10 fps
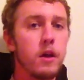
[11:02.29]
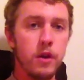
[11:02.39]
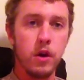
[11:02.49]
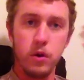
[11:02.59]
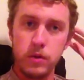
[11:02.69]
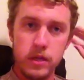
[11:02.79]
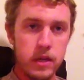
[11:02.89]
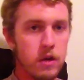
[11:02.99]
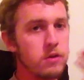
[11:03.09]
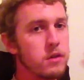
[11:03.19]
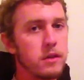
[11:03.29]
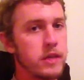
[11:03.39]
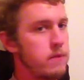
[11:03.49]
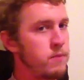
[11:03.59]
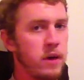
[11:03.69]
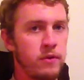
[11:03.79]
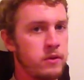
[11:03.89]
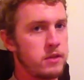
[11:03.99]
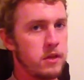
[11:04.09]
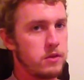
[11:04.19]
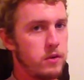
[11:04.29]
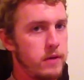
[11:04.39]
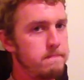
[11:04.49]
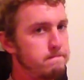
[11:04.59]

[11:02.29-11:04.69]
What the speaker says: Nose, ears, keep them covered in sunscreen.